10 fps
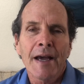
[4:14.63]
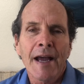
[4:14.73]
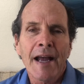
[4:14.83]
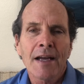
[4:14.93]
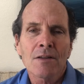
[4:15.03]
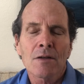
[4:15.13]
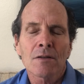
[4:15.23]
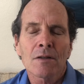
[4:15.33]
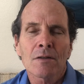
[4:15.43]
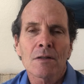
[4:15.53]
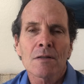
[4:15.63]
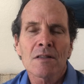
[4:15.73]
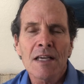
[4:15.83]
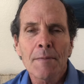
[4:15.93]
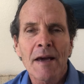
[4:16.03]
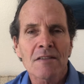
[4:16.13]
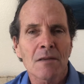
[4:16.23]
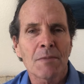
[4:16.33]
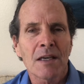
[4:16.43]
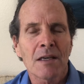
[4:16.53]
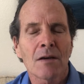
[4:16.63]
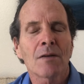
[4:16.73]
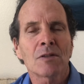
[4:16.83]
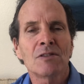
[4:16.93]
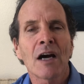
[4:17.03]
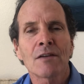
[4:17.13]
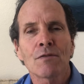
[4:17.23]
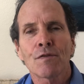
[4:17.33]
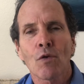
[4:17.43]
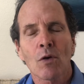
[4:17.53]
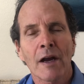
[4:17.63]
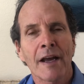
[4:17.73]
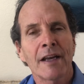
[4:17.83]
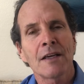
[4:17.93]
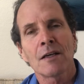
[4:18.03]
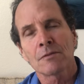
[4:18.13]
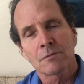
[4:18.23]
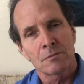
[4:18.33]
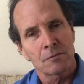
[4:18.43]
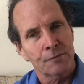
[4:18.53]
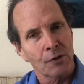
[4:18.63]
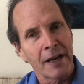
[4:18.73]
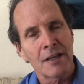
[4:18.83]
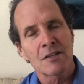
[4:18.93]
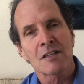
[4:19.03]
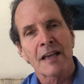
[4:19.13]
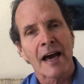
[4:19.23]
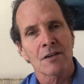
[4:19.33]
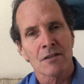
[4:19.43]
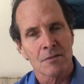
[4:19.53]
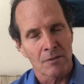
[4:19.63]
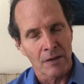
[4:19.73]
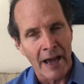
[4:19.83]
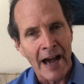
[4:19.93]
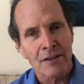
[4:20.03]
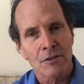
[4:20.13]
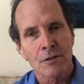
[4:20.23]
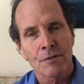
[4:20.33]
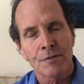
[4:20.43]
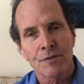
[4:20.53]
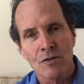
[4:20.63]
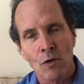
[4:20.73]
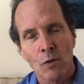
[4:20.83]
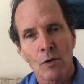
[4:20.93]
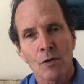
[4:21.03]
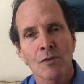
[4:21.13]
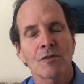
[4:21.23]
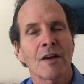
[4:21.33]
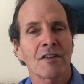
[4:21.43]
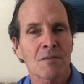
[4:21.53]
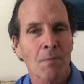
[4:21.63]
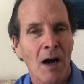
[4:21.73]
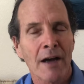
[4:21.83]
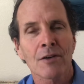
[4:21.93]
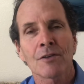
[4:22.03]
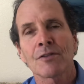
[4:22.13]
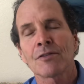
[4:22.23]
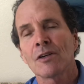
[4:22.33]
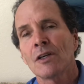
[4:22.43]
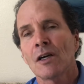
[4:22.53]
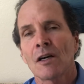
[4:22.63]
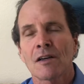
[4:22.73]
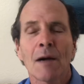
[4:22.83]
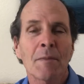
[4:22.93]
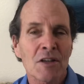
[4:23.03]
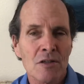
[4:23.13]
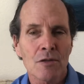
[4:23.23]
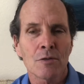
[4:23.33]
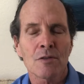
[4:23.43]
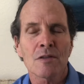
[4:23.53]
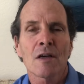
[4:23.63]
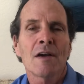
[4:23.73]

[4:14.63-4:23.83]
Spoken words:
And CMAs can be done for any status: active, solds, expireds, coming soons.